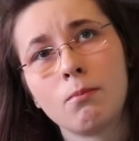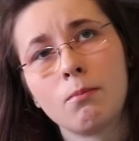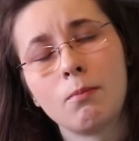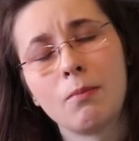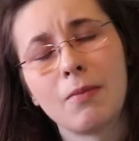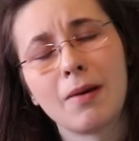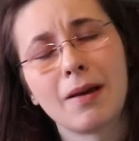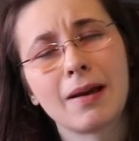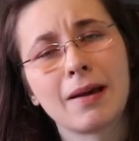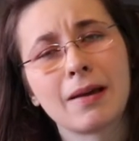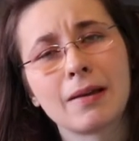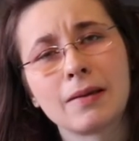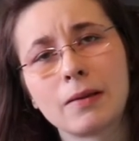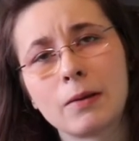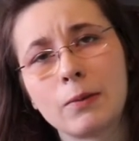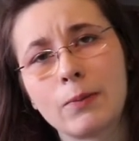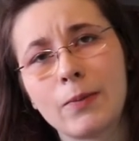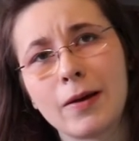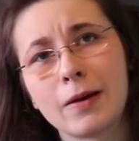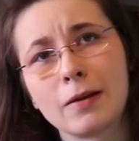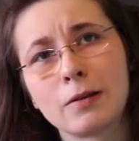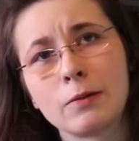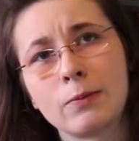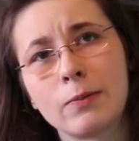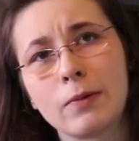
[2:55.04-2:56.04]
make it the
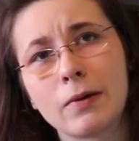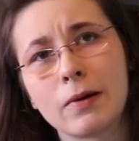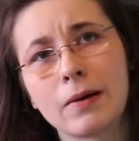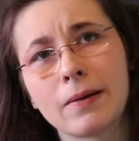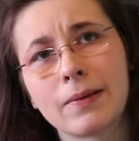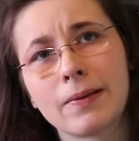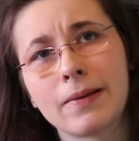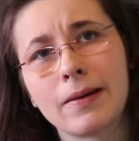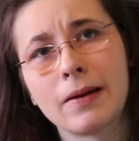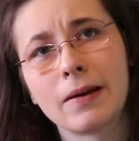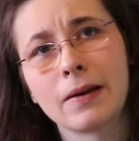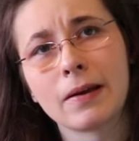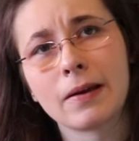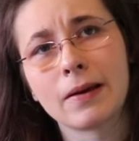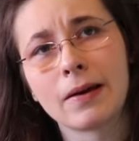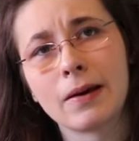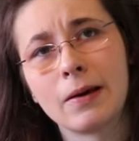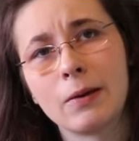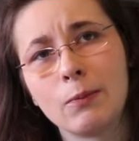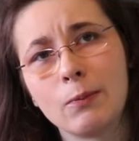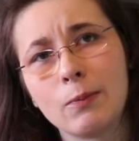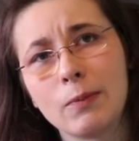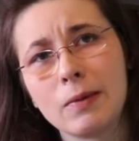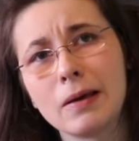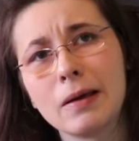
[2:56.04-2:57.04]
best book that it
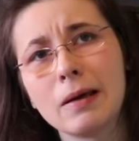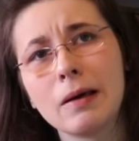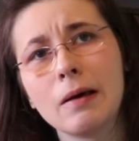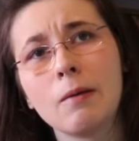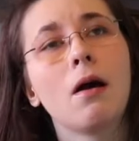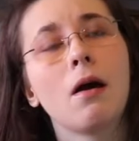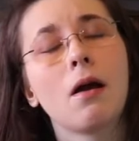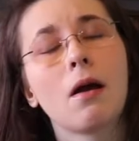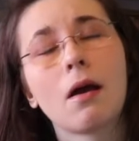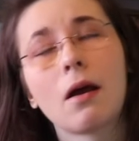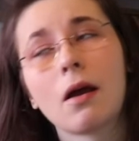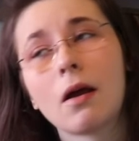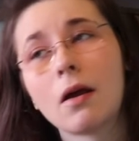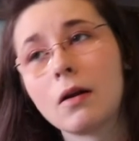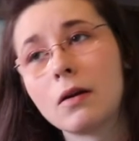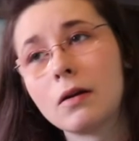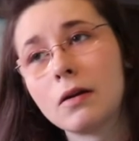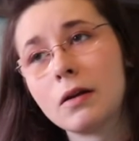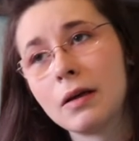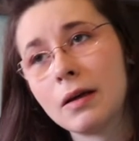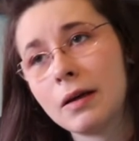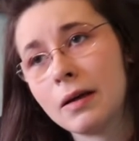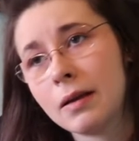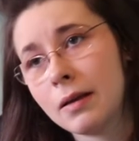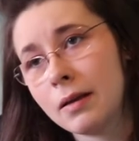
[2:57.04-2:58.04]
can be,
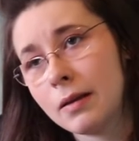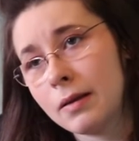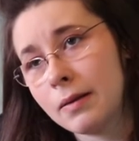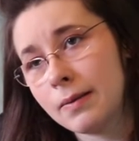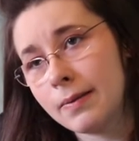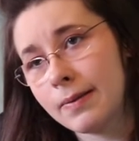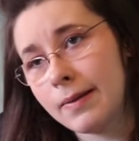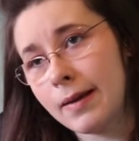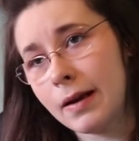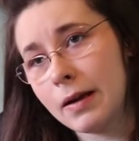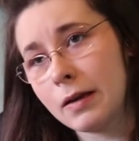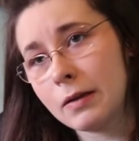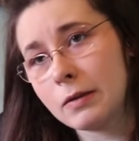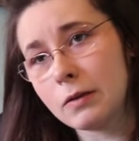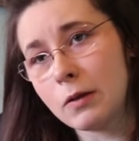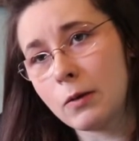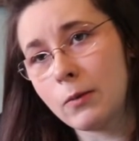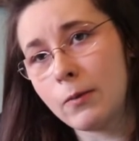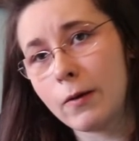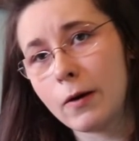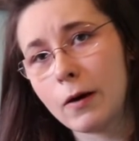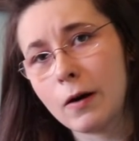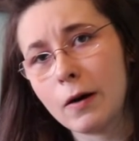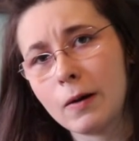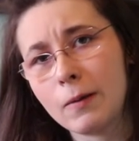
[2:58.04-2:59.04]
and that is all
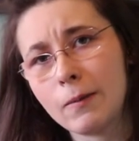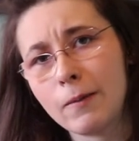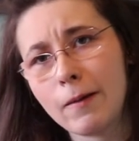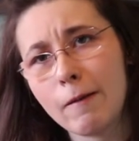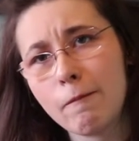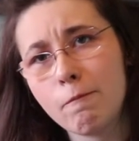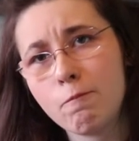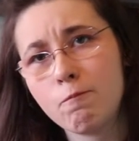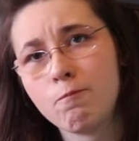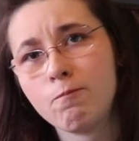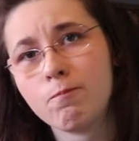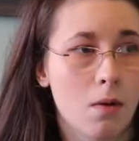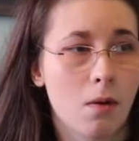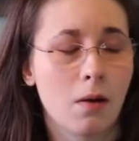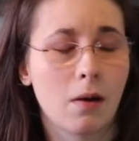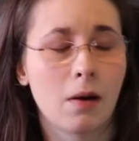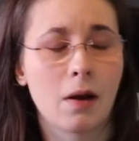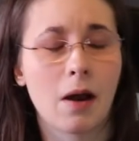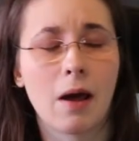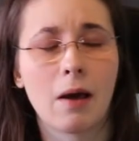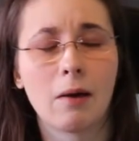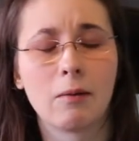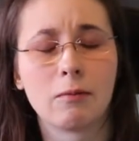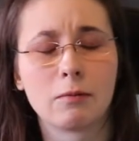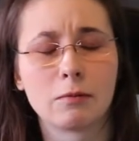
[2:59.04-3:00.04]
part of it, and
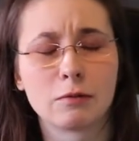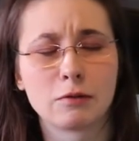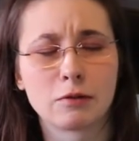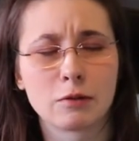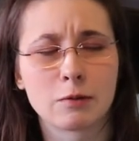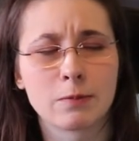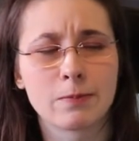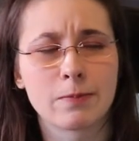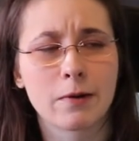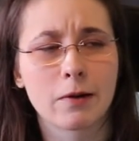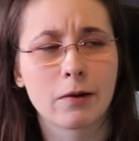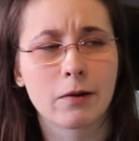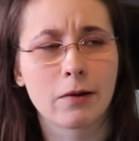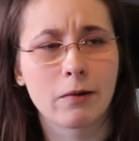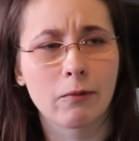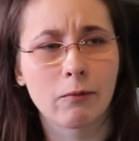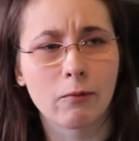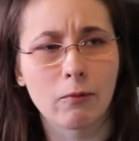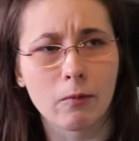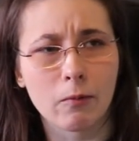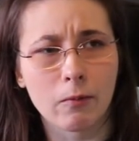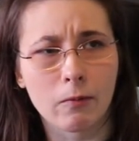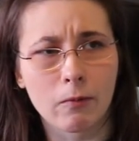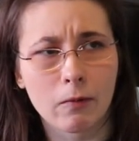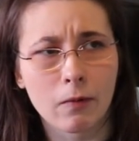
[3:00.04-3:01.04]
I will just be
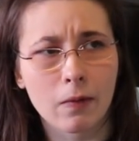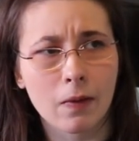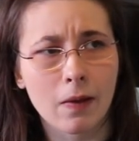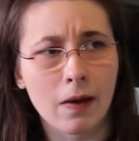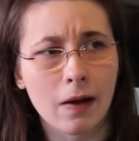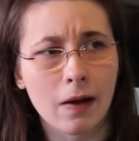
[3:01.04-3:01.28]
grateful for the